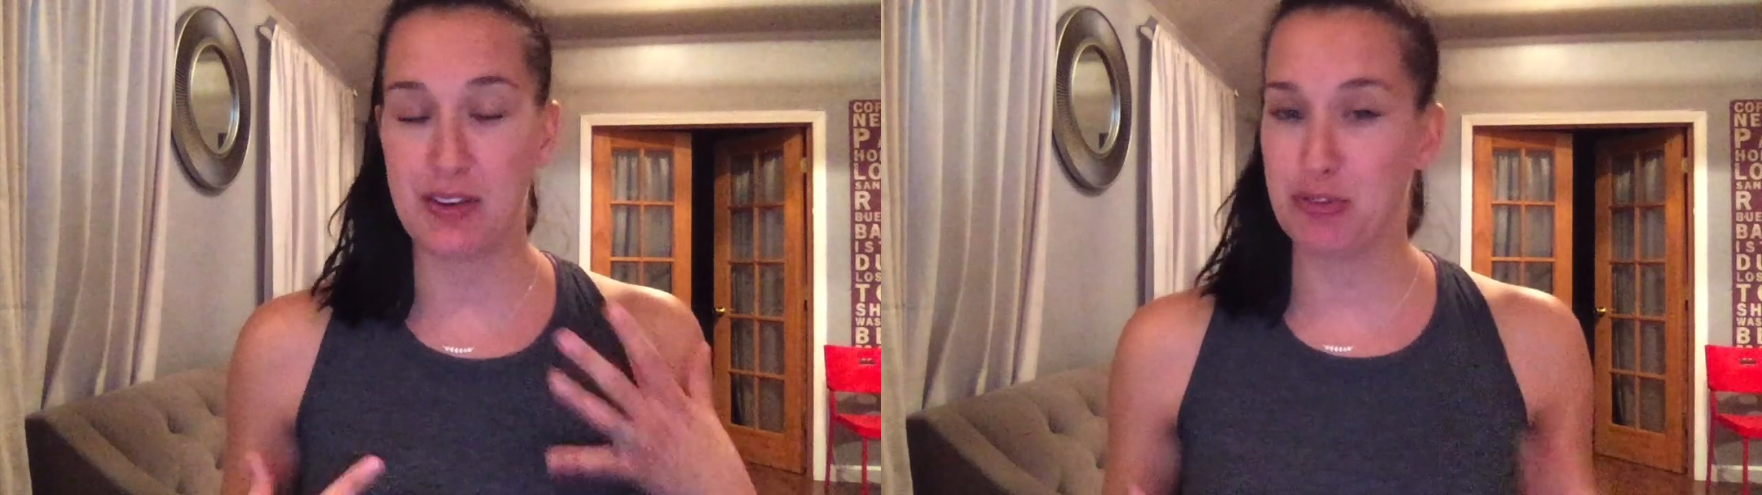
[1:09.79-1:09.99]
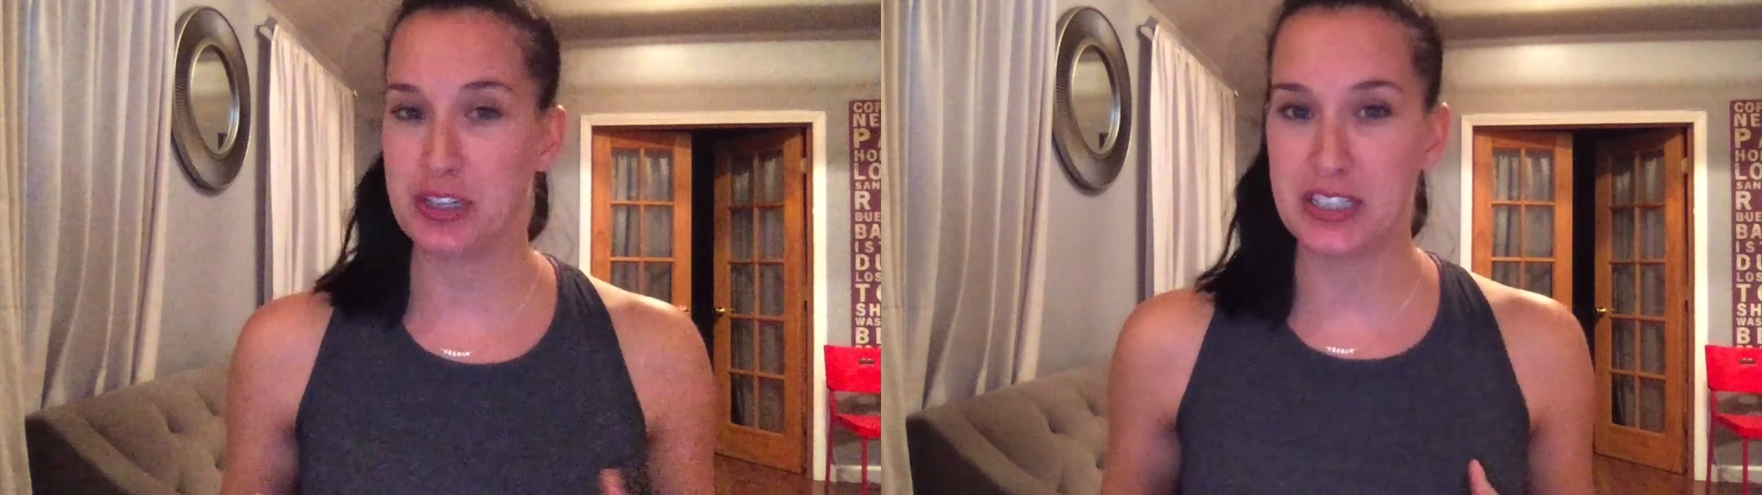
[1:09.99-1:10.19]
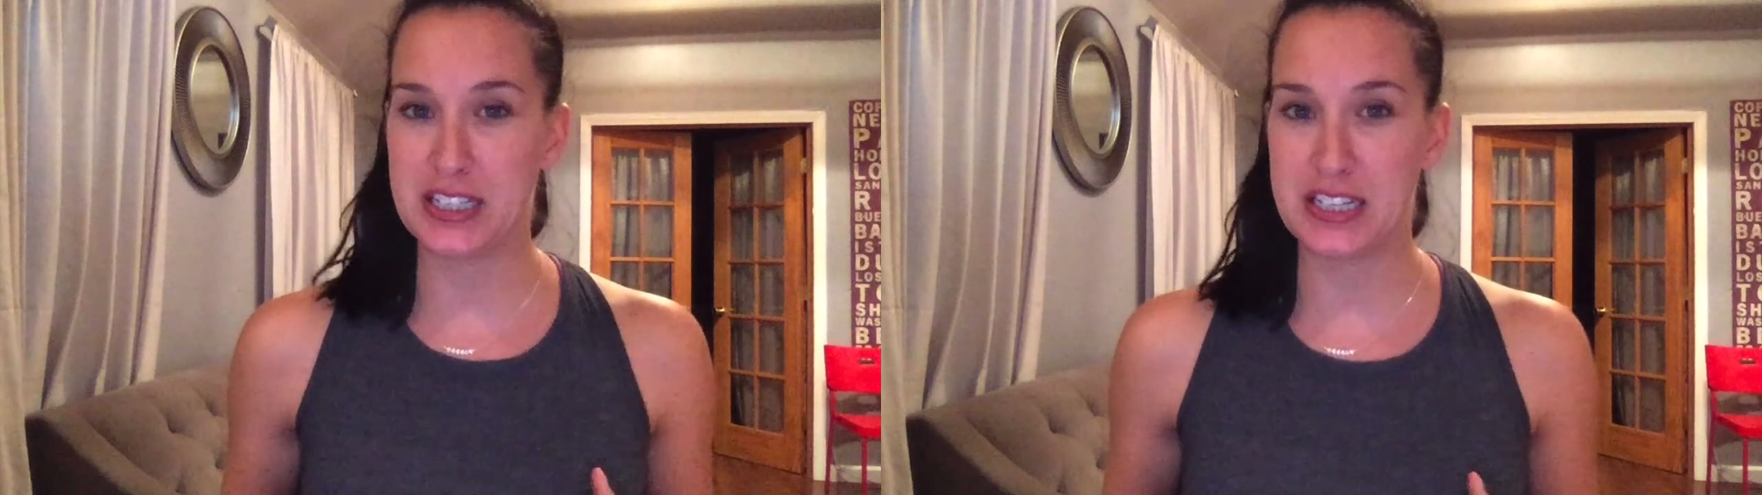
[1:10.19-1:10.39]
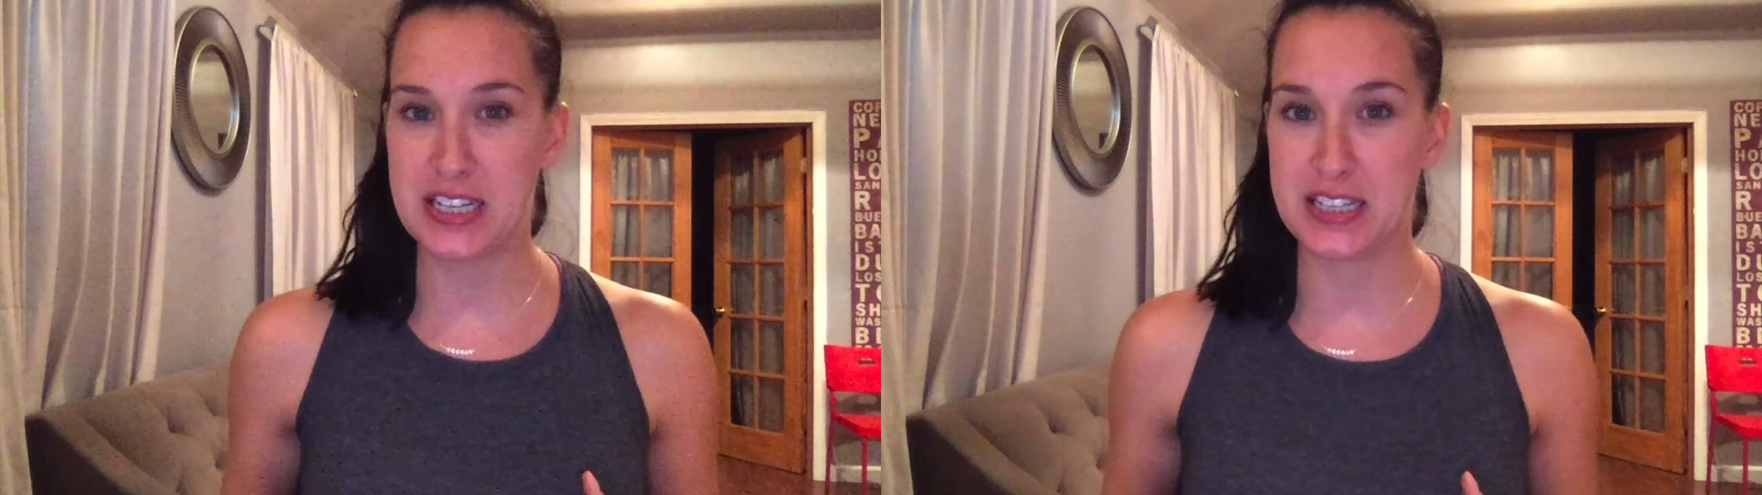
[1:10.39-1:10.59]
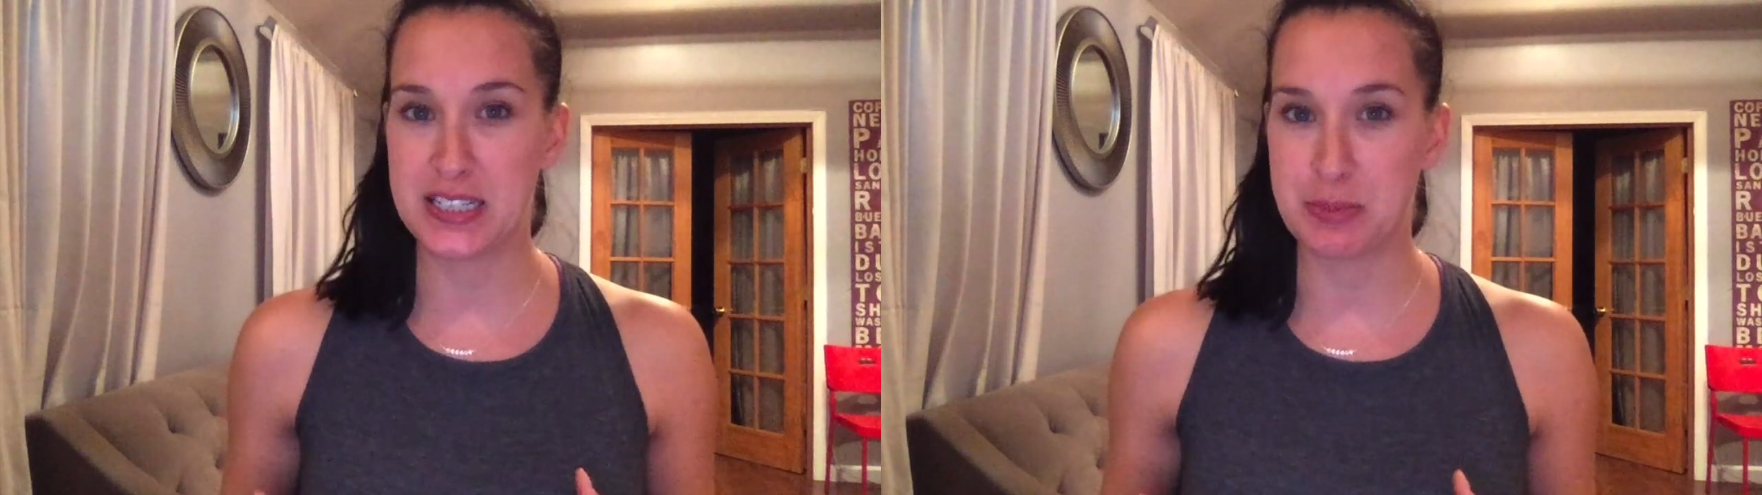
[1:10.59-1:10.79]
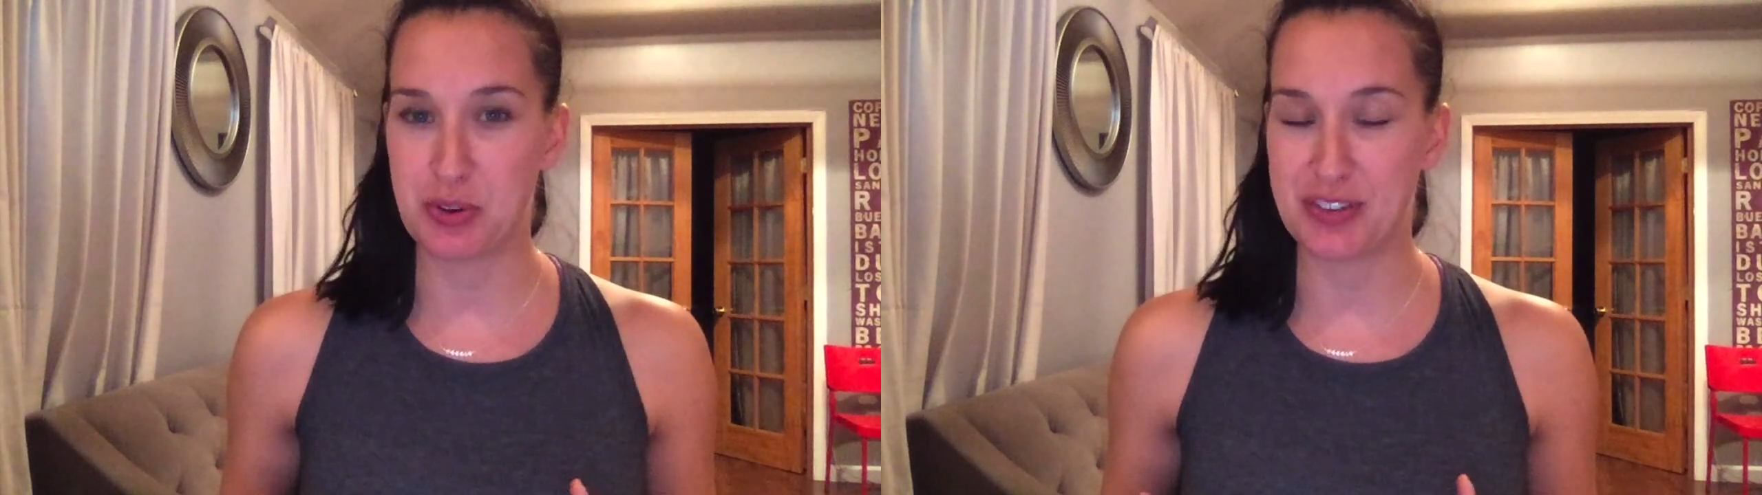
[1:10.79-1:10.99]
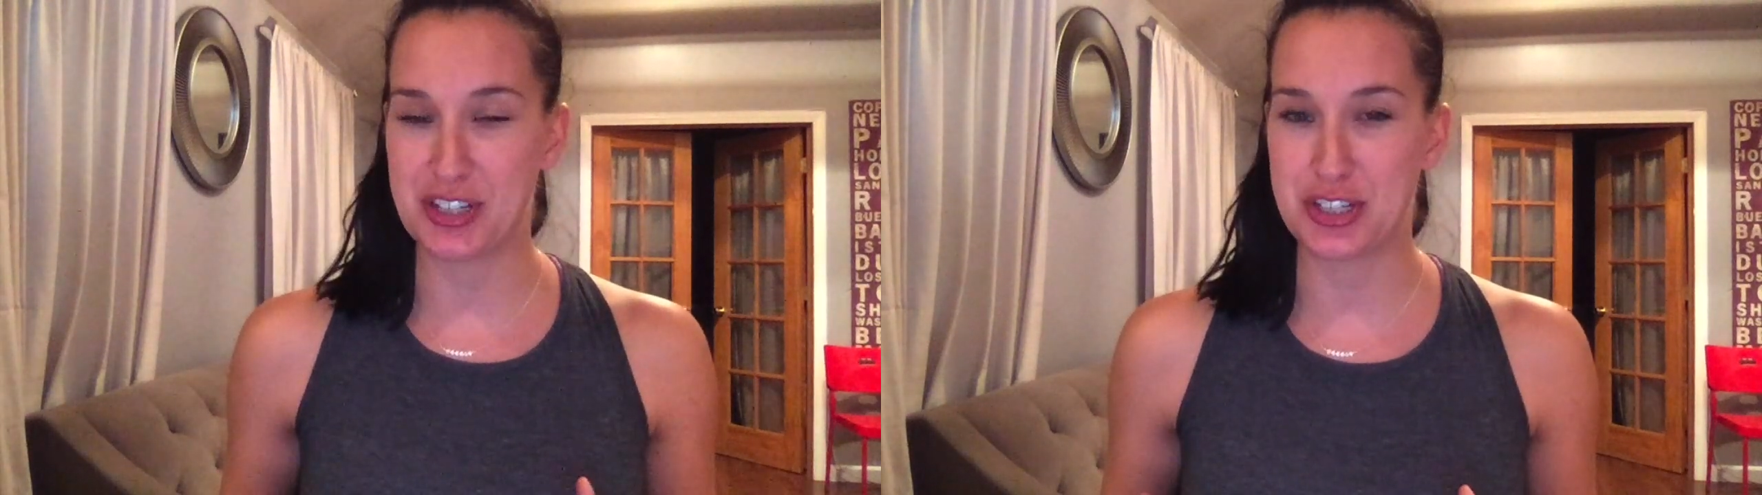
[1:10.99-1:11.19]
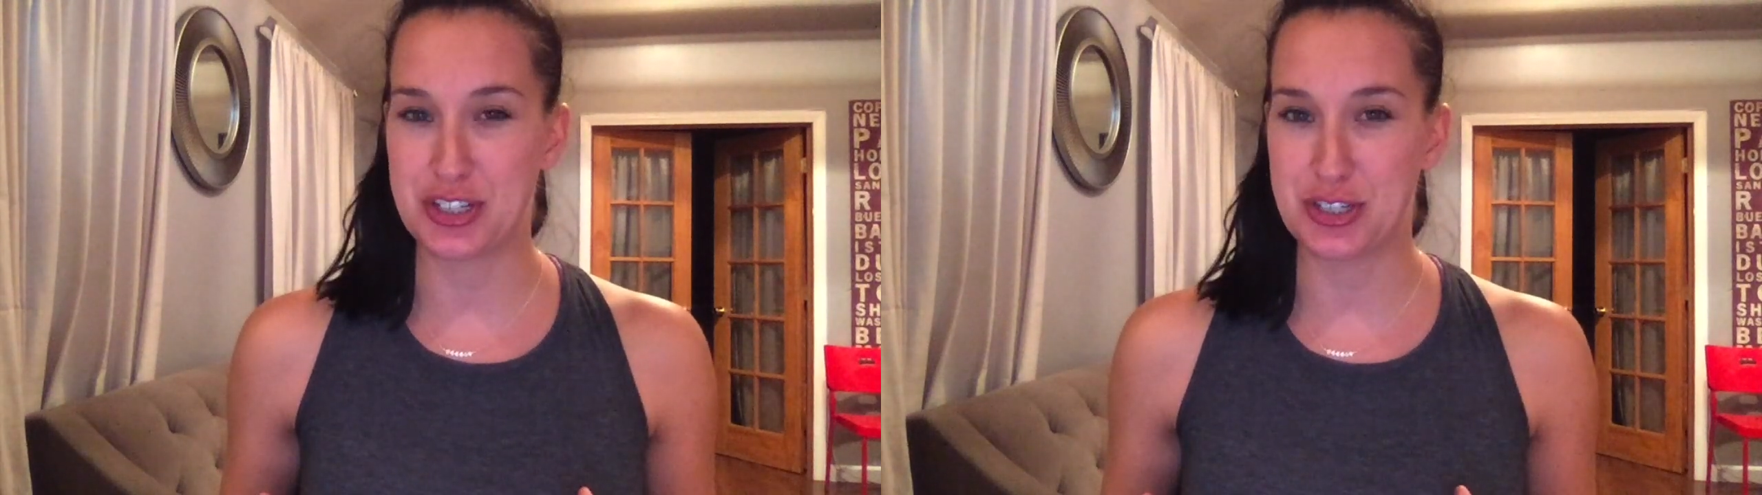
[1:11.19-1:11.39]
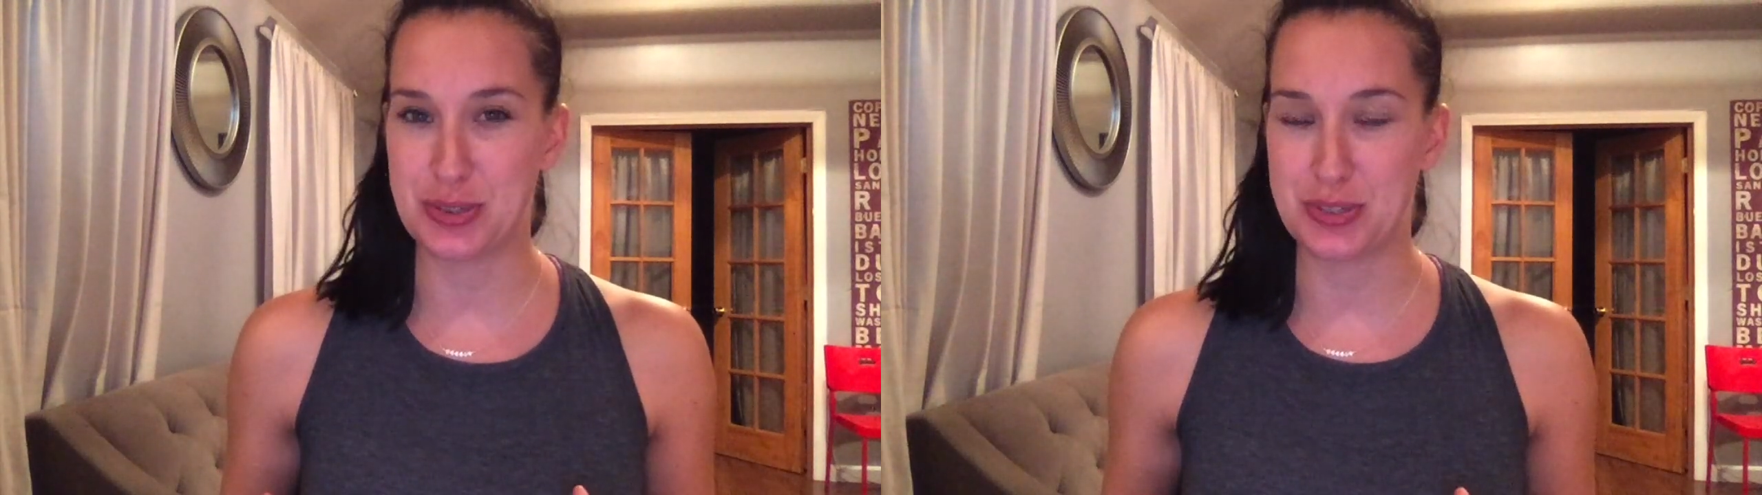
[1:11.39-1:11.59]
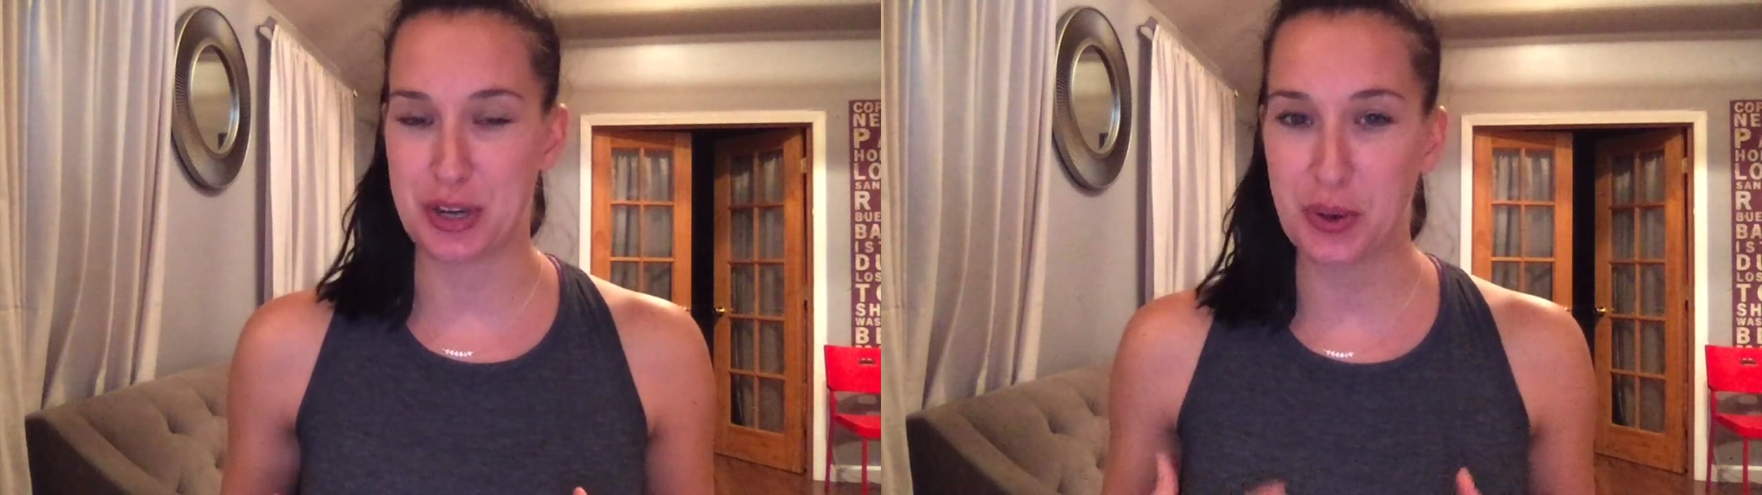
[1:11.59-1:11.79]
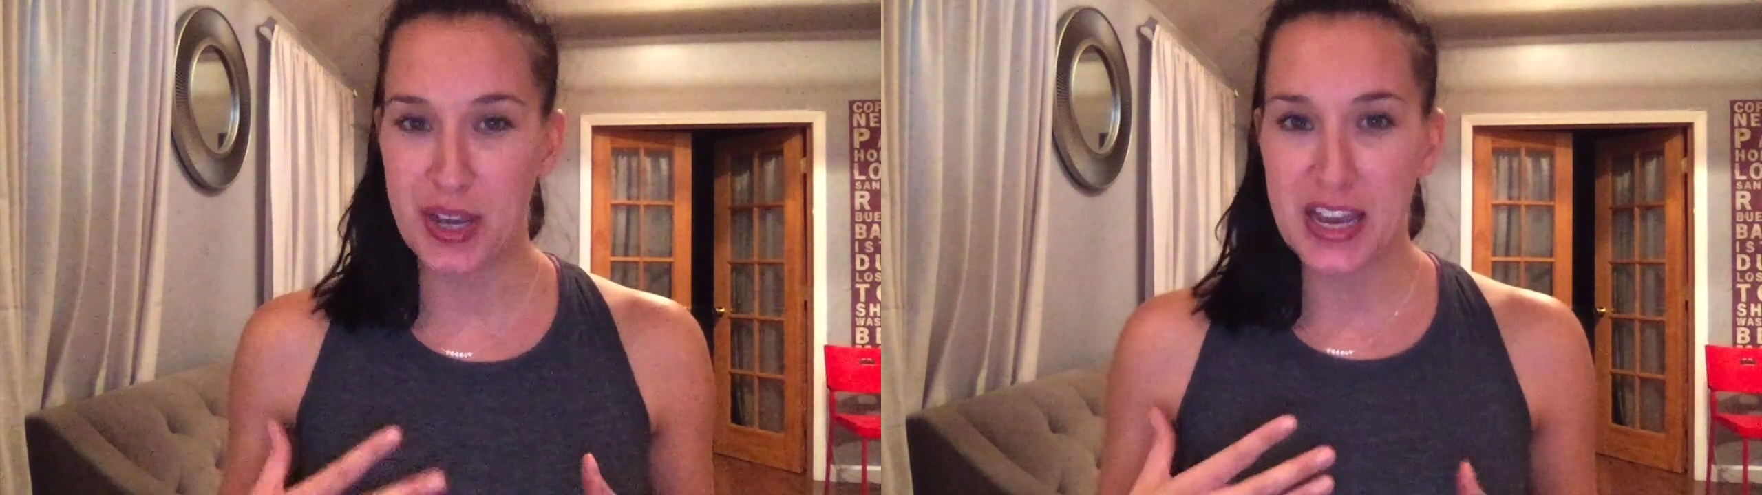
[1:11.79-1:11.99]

really need some motivation to do so